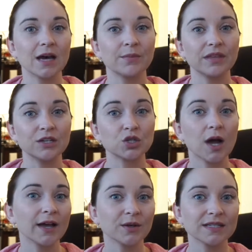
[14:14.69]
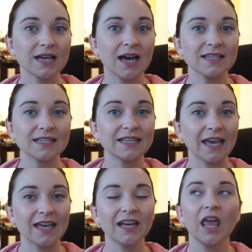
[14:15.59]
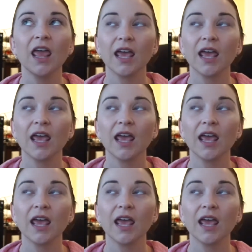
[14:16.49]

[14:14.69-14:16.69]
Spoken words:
up the trial size again,